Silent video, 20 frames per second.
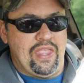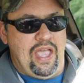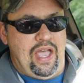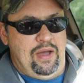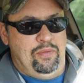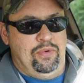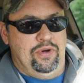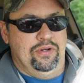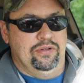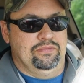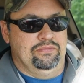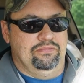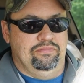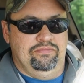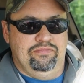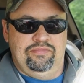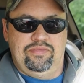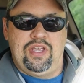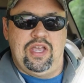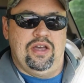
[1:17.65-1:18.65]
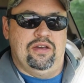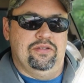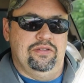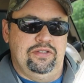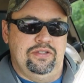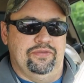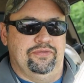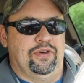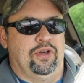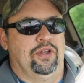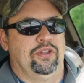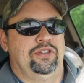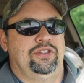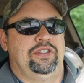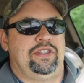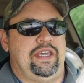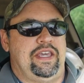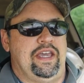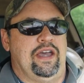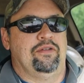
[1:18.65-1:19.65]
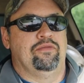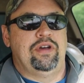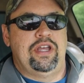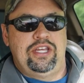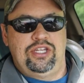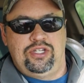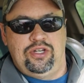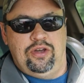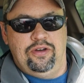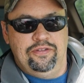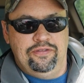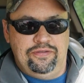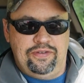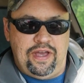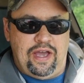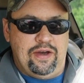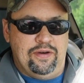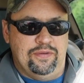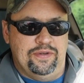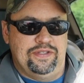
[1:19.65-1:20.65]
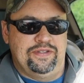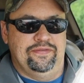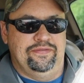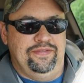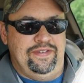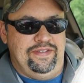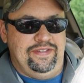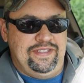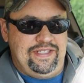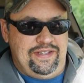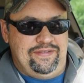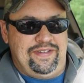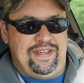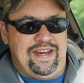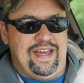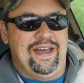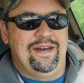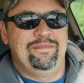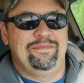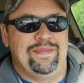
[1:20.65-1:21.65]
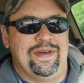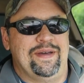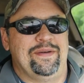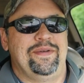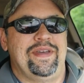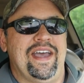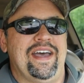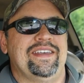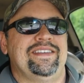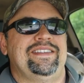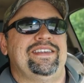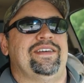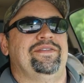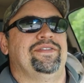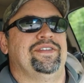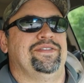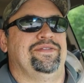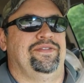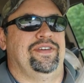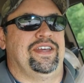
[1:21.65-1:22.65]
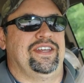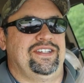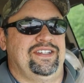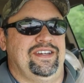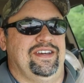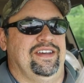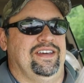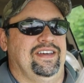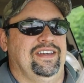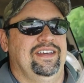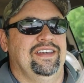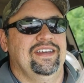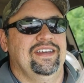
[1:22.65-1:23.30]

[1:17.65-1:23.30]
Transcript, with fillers: I won't, you know, divulge the uh, ratio of how it was div divvied up, but we got seven fish in a